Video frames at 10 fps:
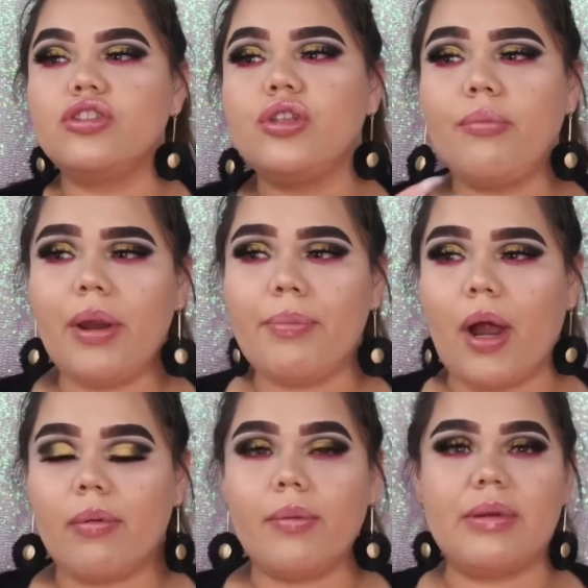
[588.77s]
So my
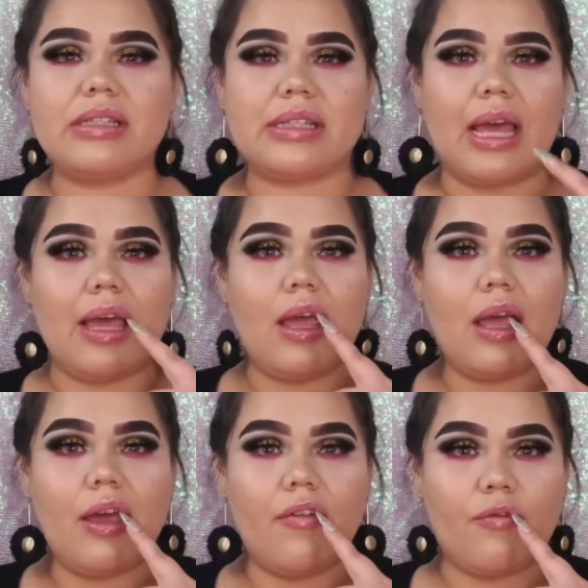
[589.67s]
problem is that
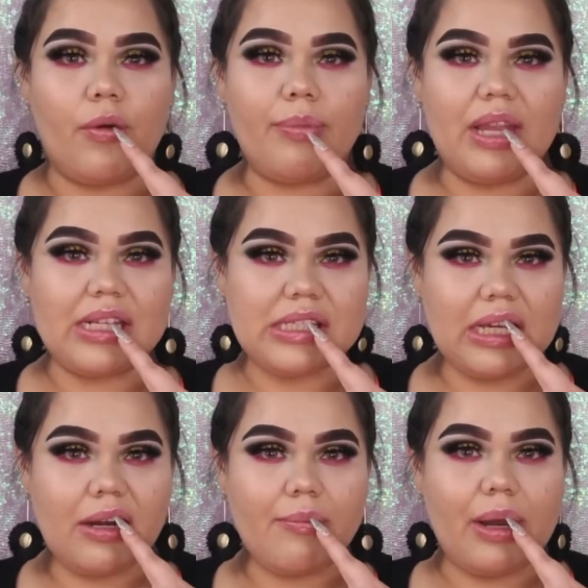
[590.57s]
from this
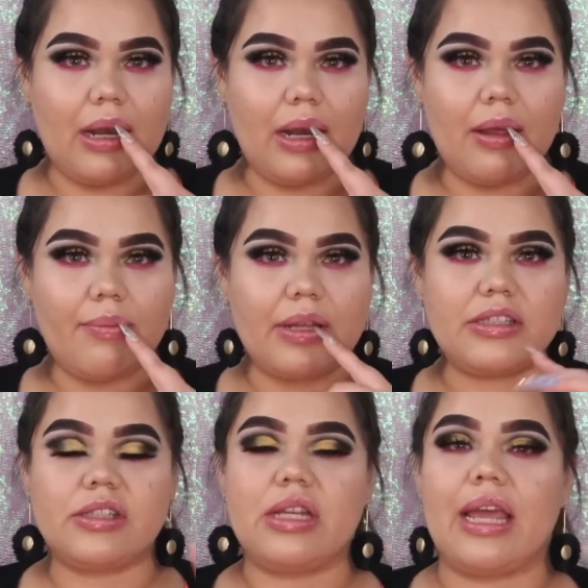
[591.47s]
side of my lip
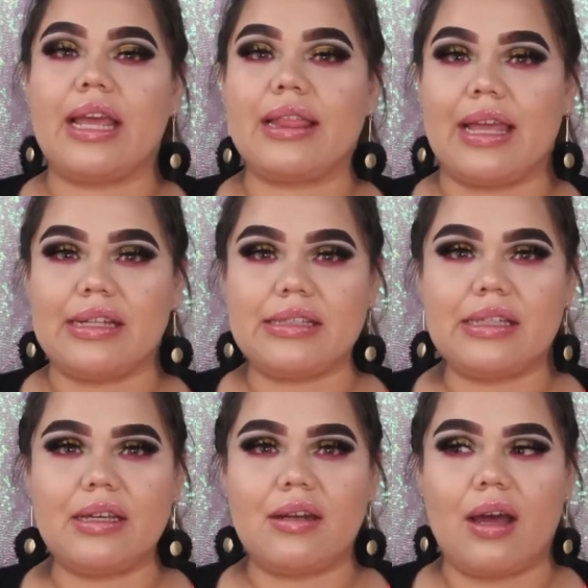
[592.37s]
is like
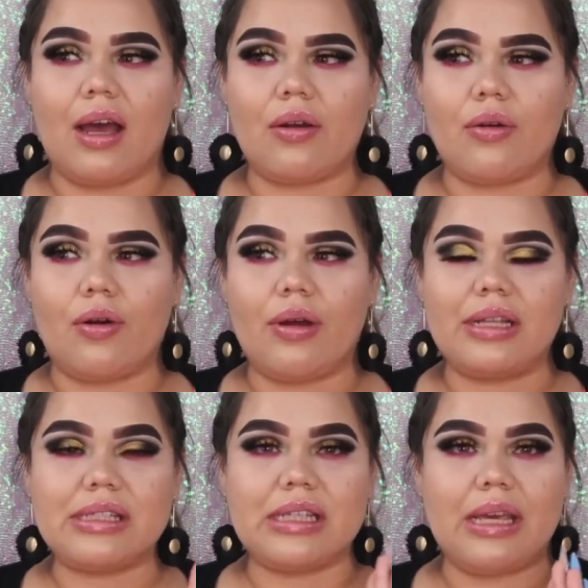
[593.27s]
dented. I don't know,
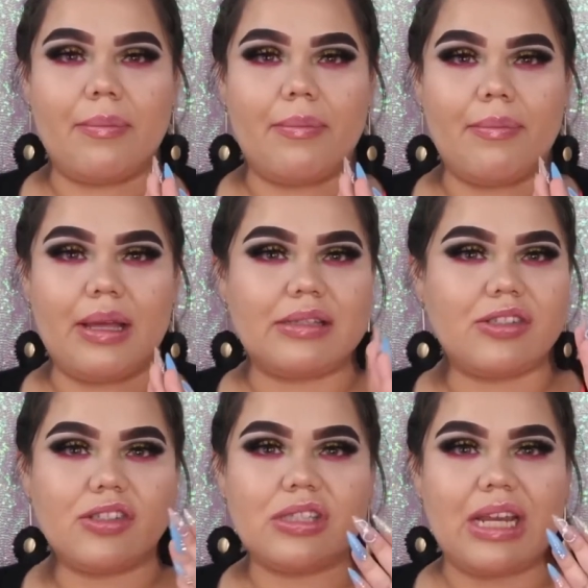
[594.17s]

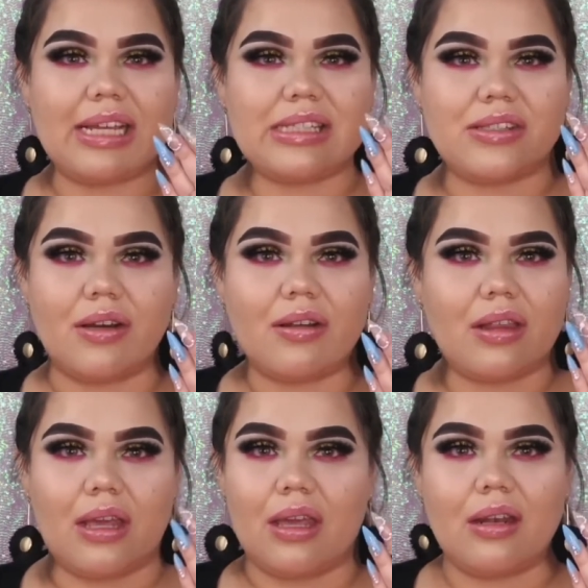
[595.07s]
it's just like sunk
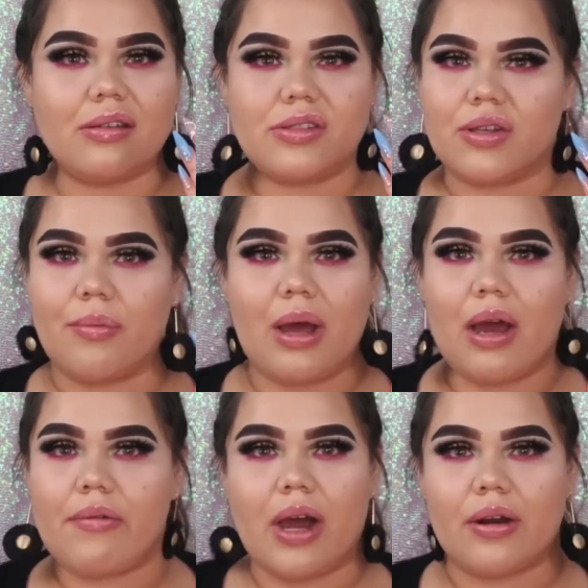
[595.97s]
in
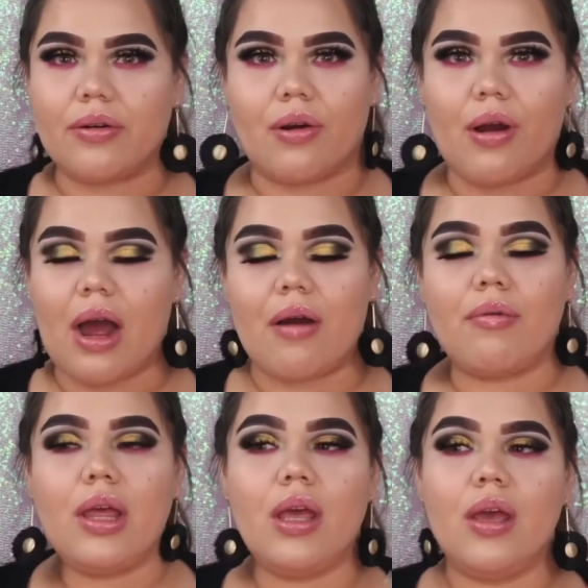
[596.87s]
somehow. I don't know
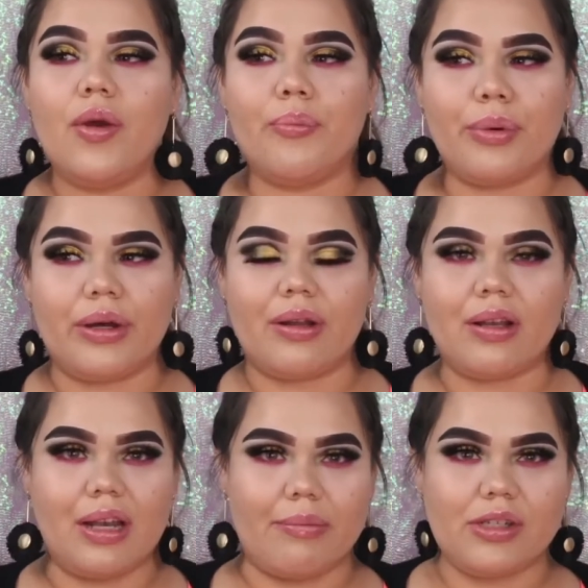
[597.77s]
how,
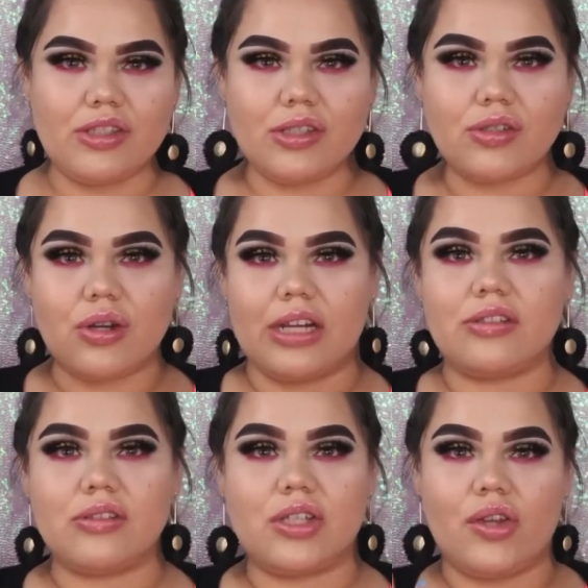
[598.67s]
But let me just try
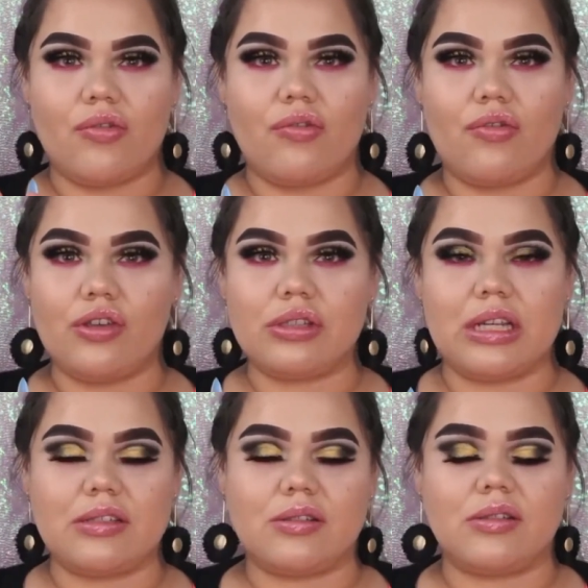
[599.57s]
to see if you
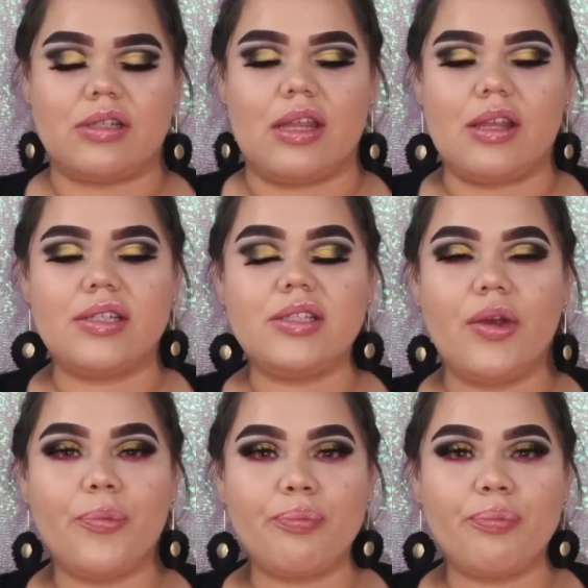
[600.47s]
guys can see this.